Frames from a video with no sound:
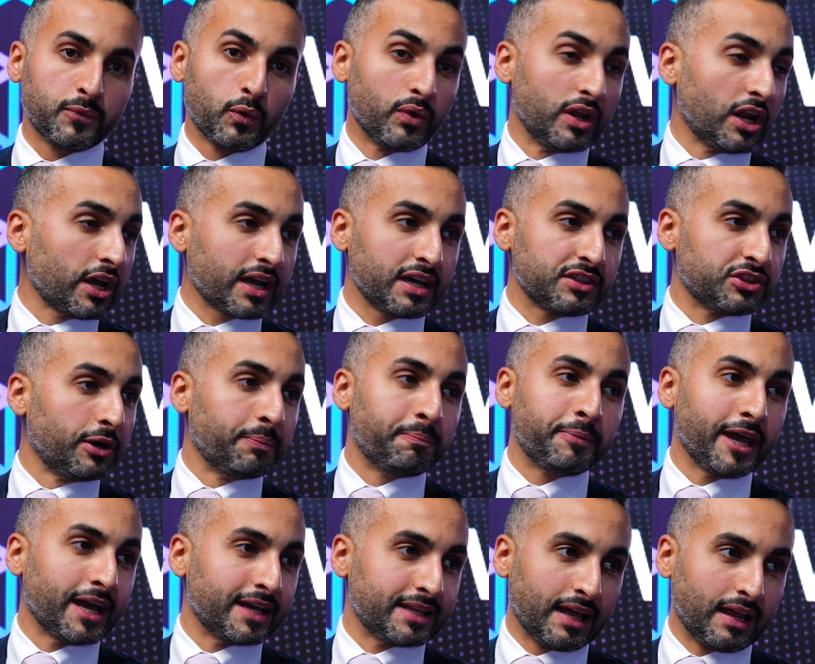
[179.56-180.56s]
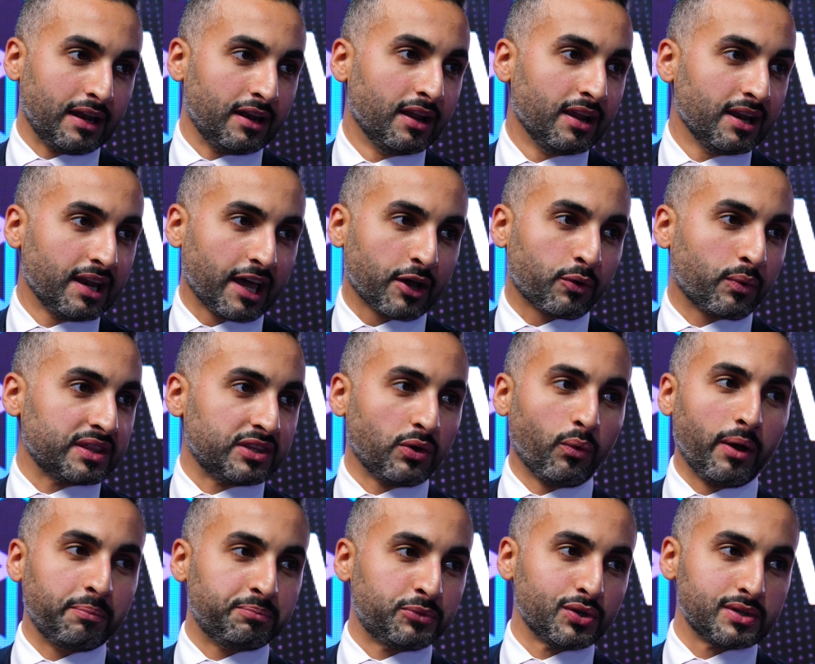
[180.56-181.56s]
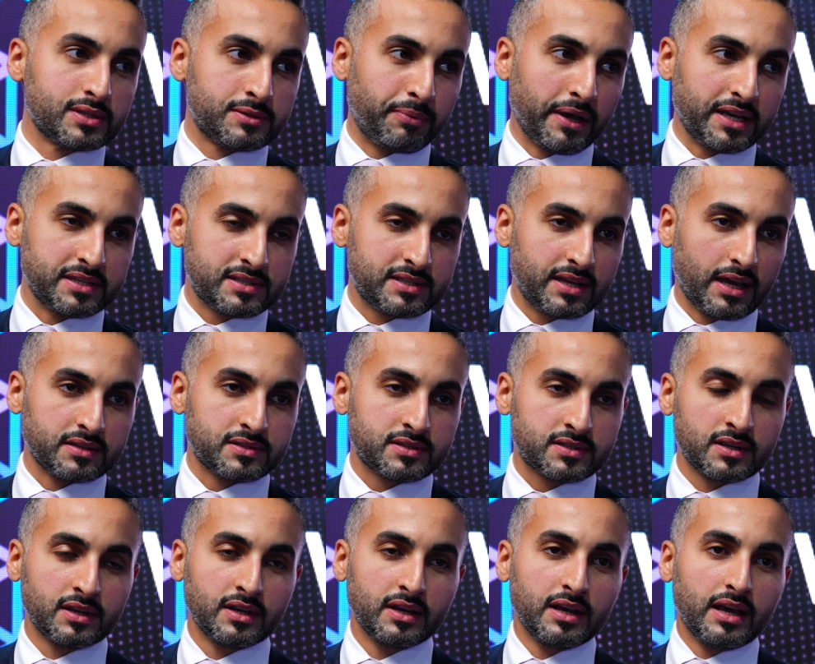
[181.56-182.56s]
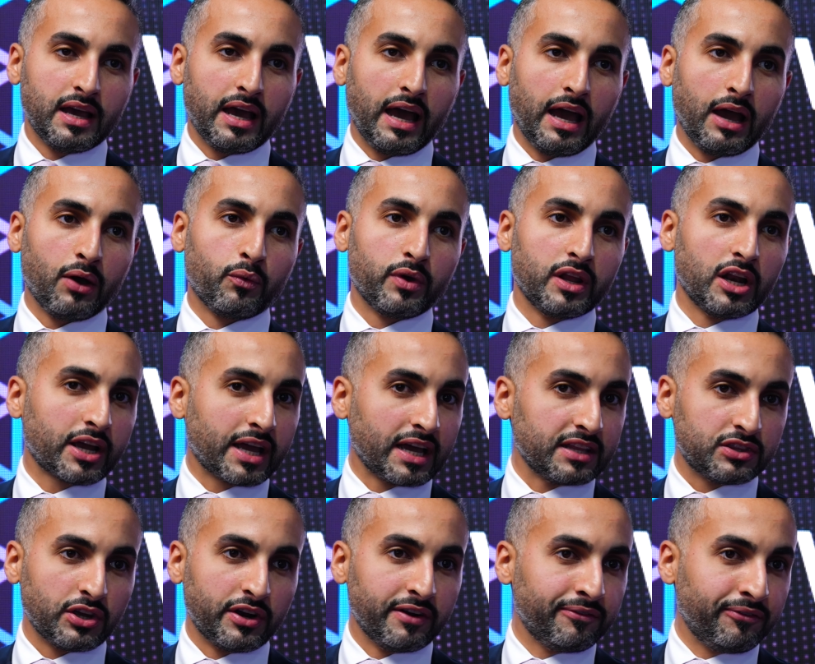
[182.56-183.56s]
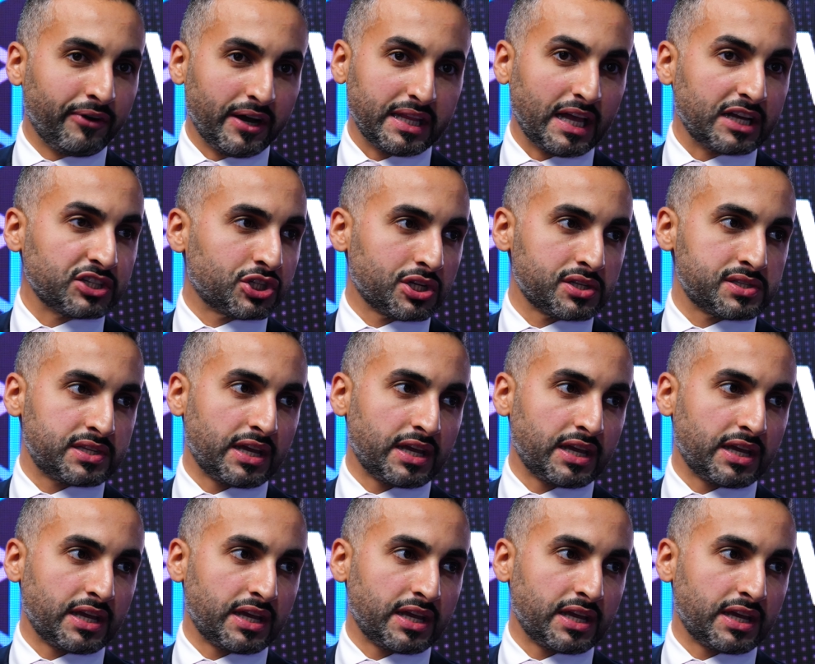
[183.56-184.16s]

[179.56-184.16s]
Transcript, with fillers: we look at their PNL, like what the Web2 space says. we look at their financial